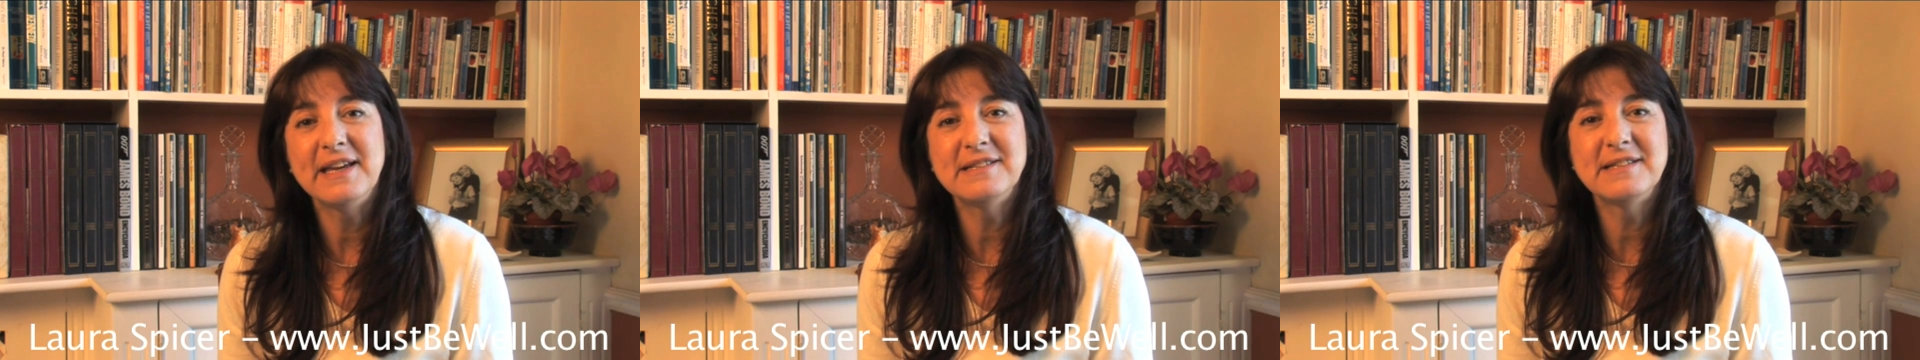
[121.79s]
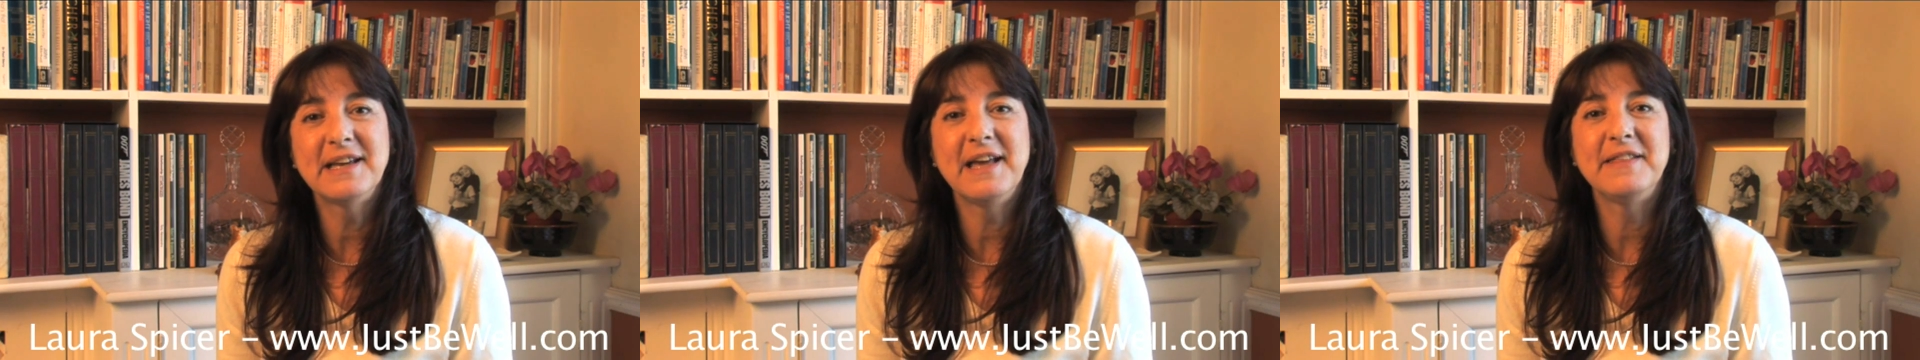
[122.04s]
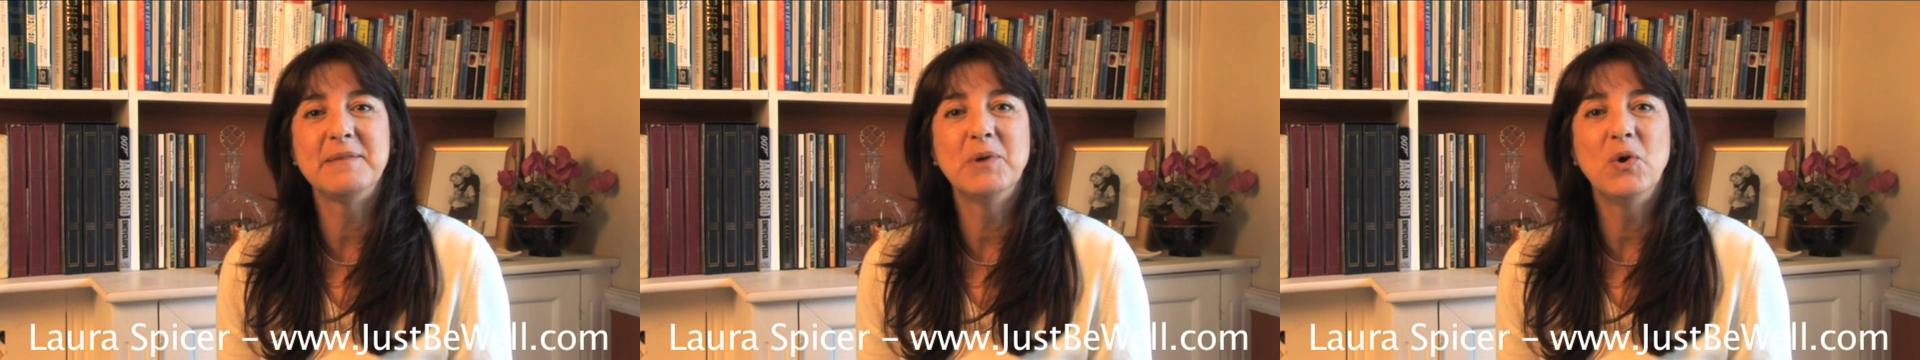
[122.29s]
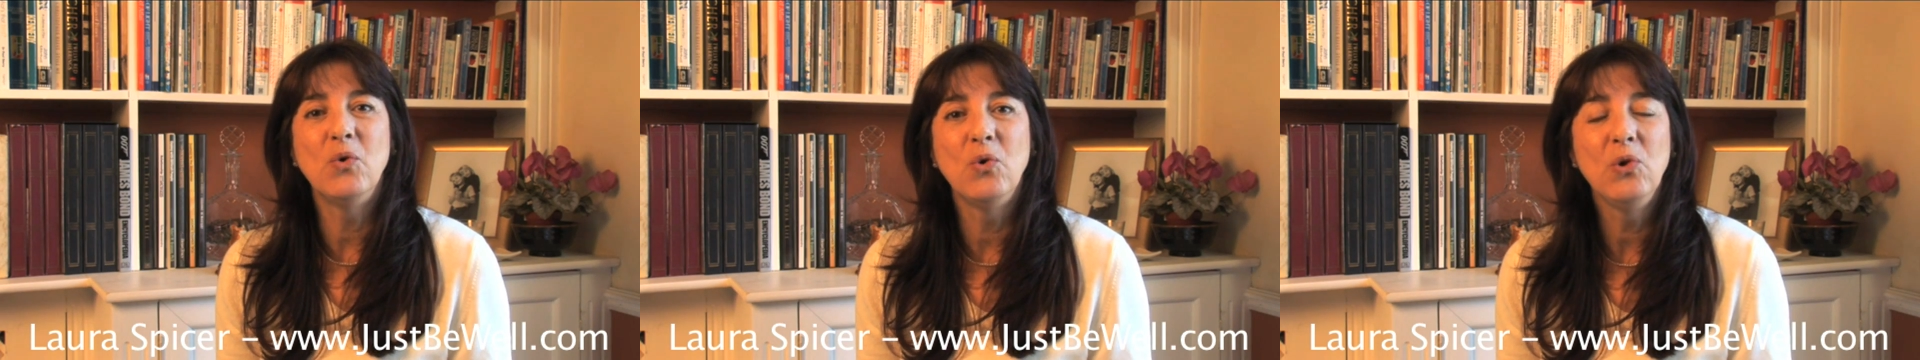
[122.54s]
is to get them
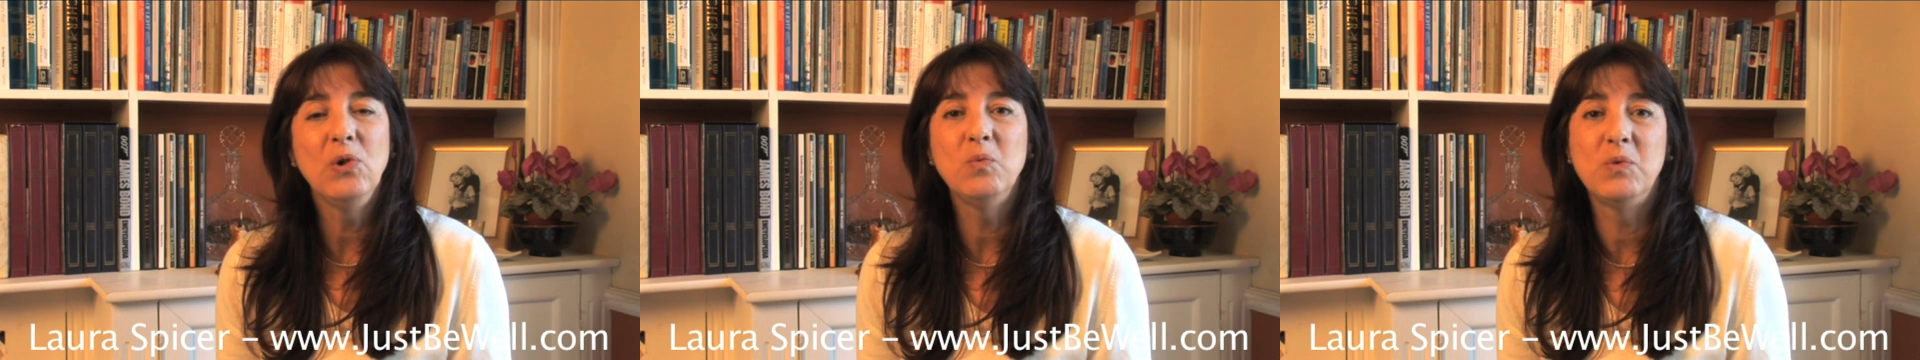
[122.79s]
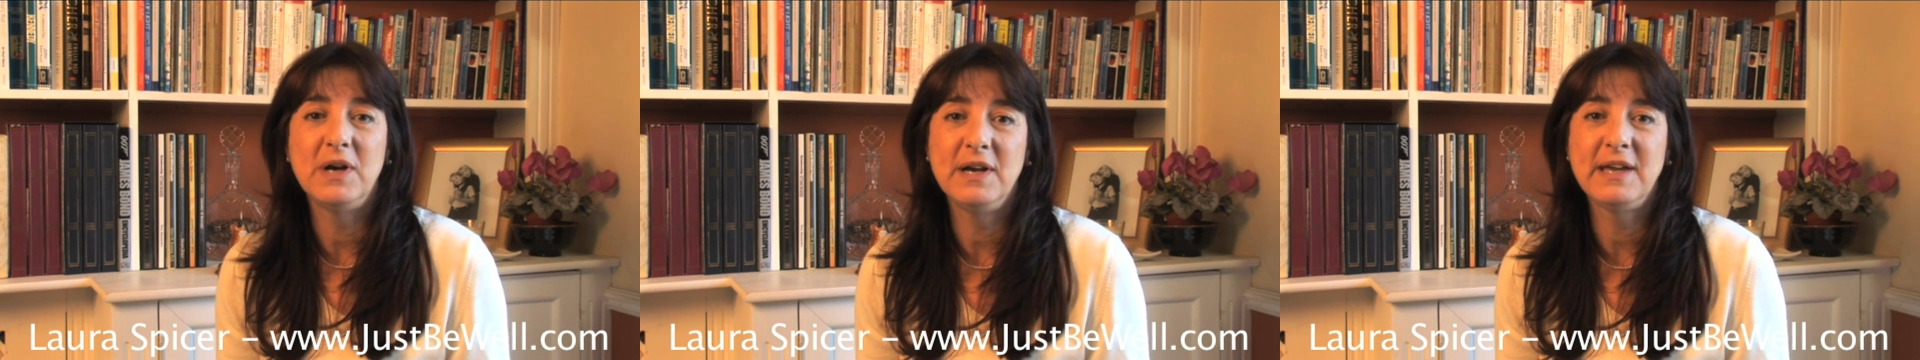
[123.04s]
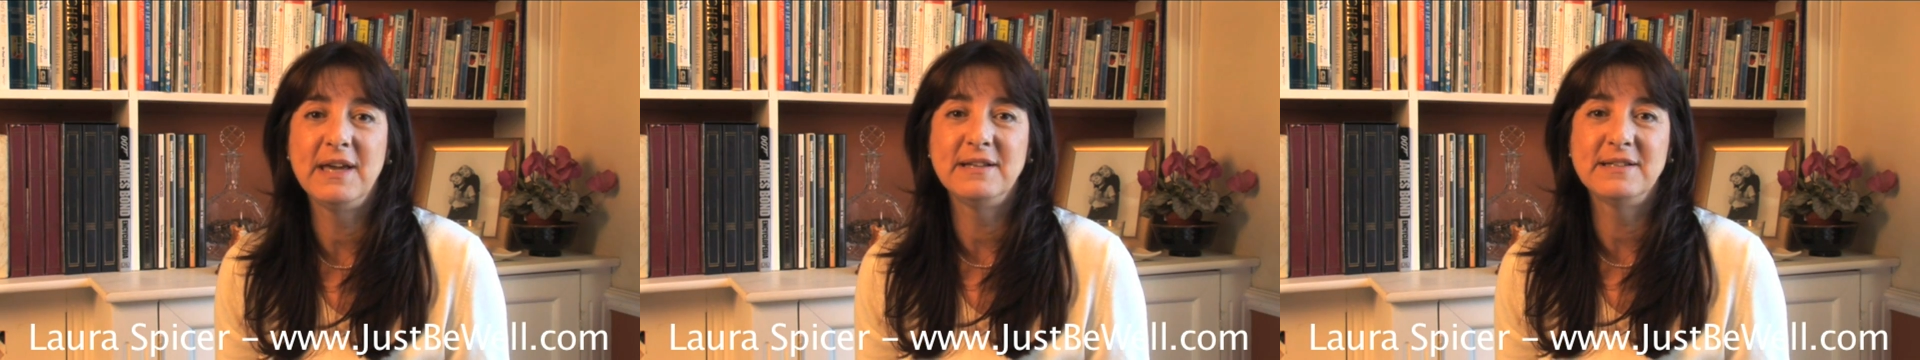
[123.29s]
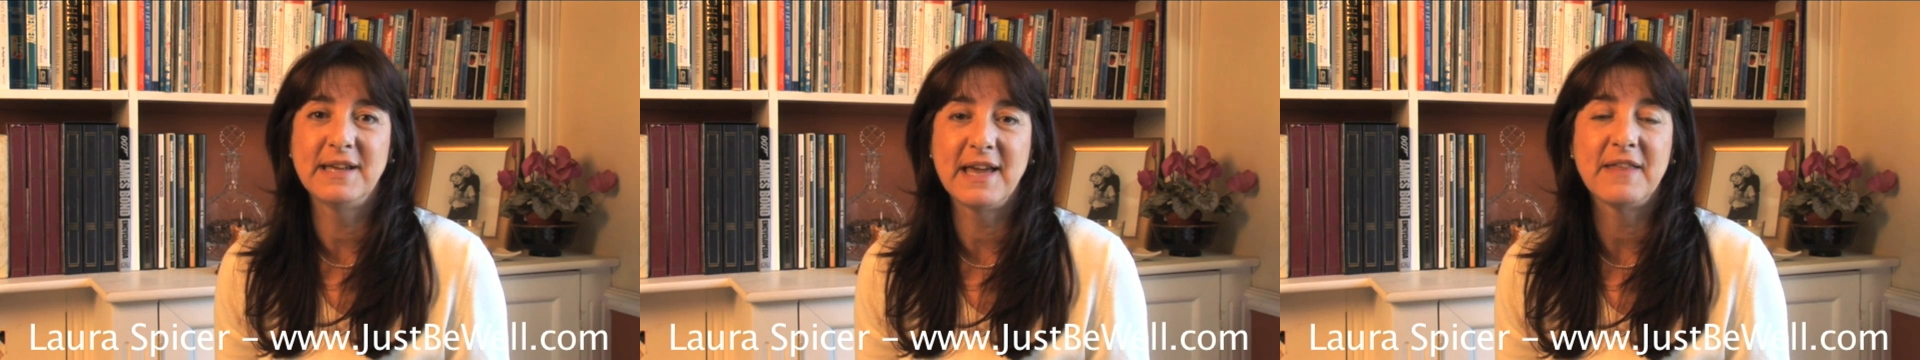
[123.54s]
all working
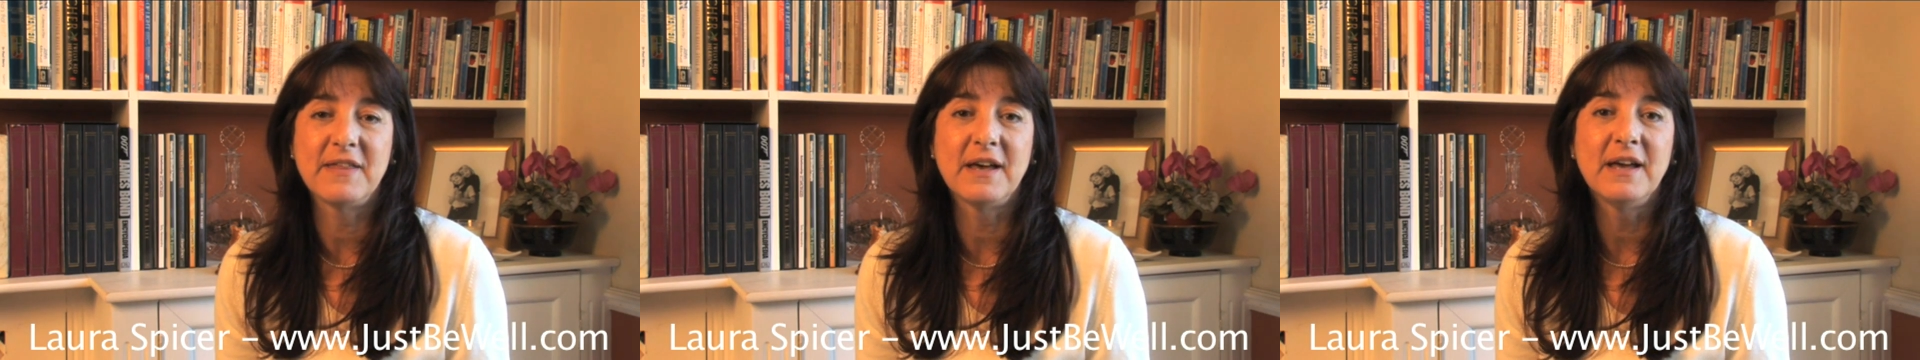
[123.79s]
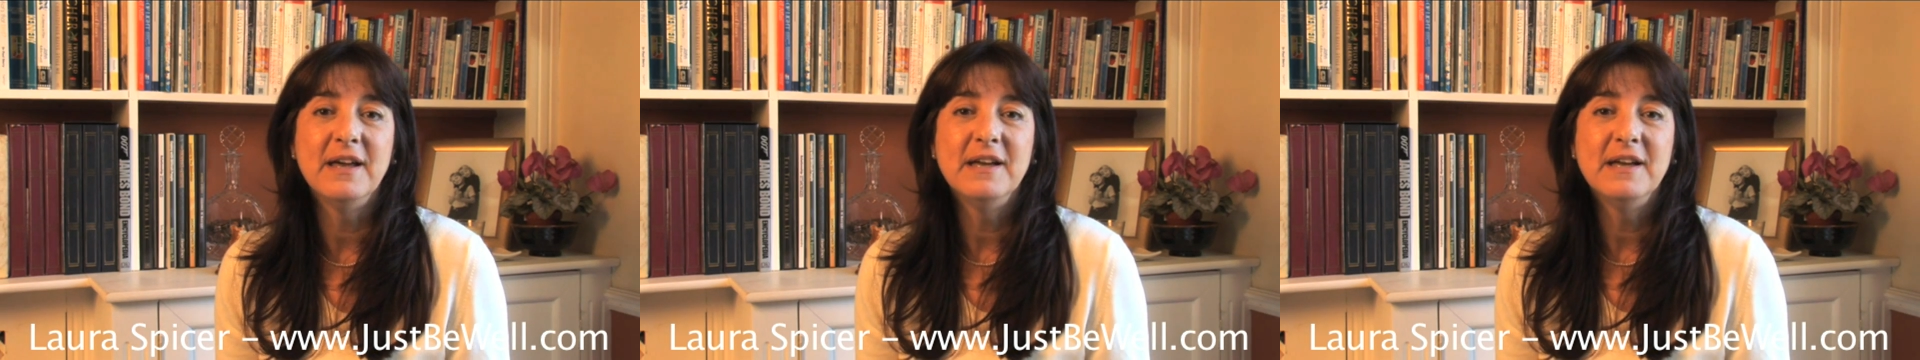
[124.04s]
together